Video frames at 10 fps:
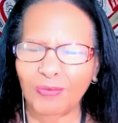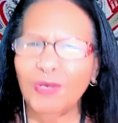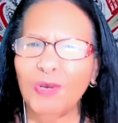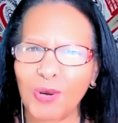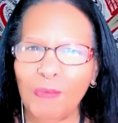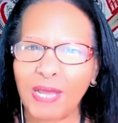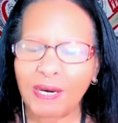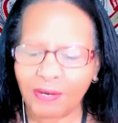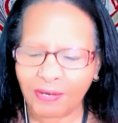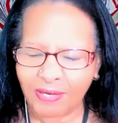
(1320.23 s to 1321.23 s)
You know
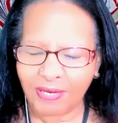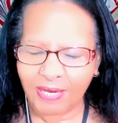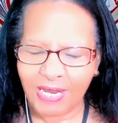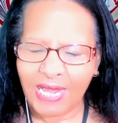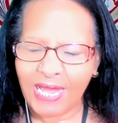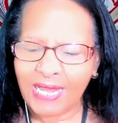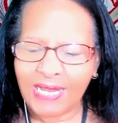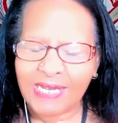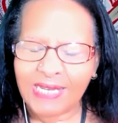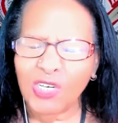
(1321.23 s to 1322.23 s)
better.
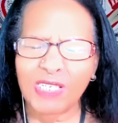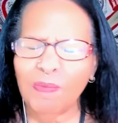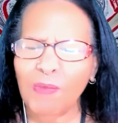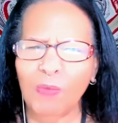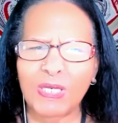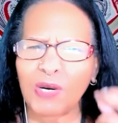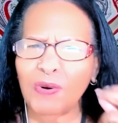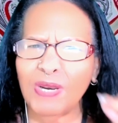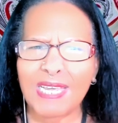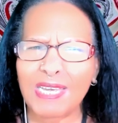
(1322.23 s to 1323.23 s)
It's just a
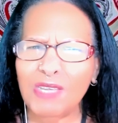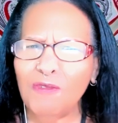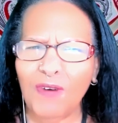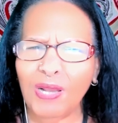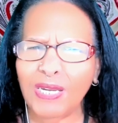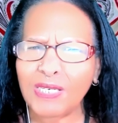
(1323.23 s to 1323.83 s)
momentary thing you fall